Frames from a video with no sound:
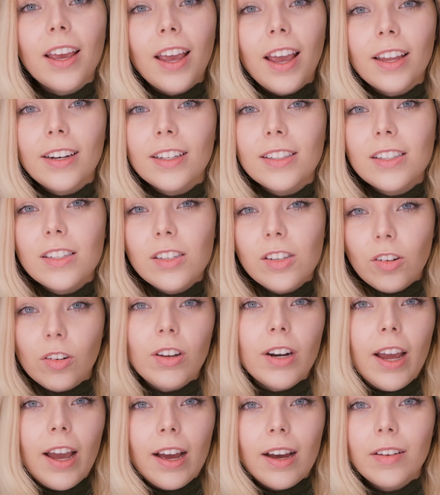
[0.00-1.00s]
and it's still
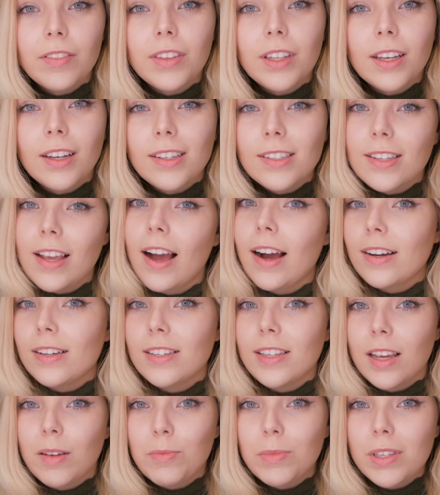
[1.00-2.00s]
gonna have the exact
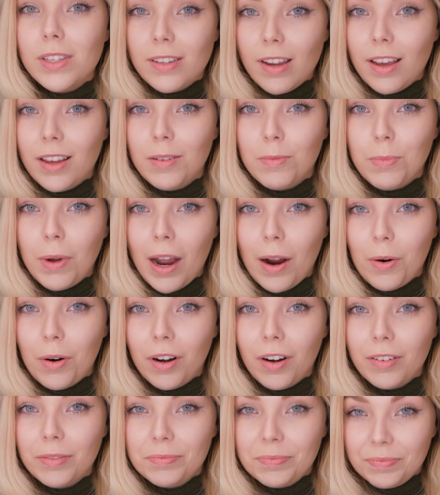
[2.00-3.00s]
same staying
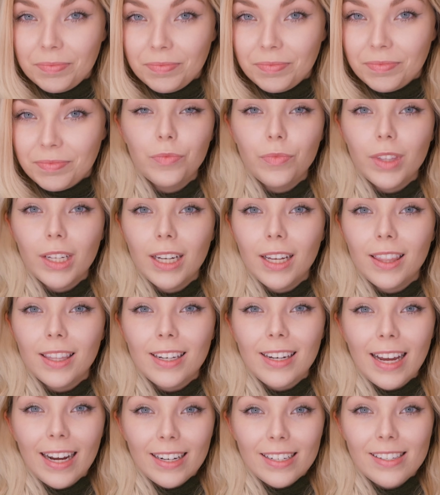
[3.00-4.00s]
power. The
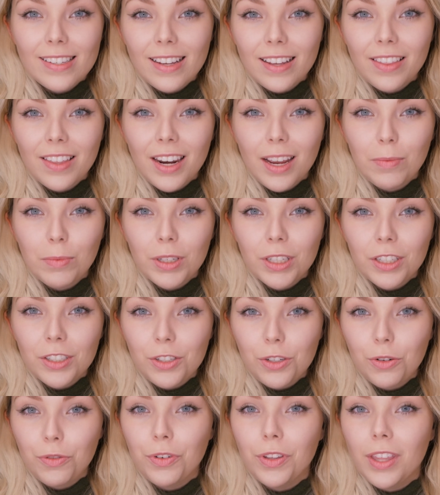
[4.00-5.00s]
next thing that I'm gonna
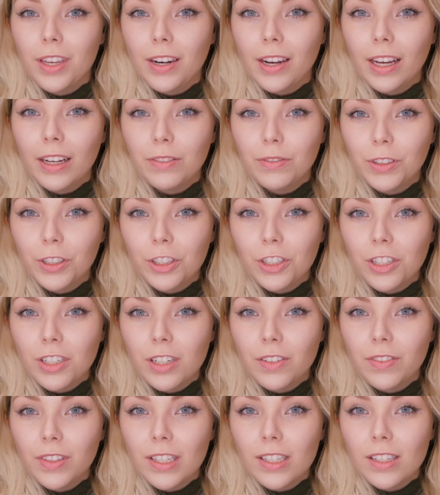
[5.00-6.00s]
do for the night version
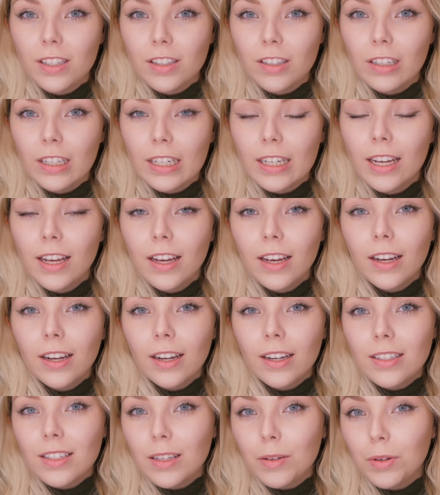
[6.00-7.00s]
of this look
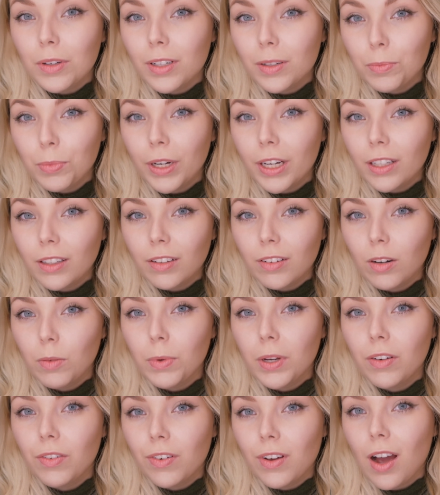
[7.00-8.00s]
is I'm gonna bring a little
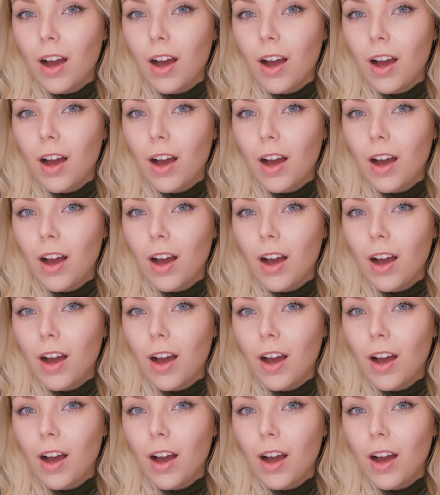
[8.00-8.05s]
bit of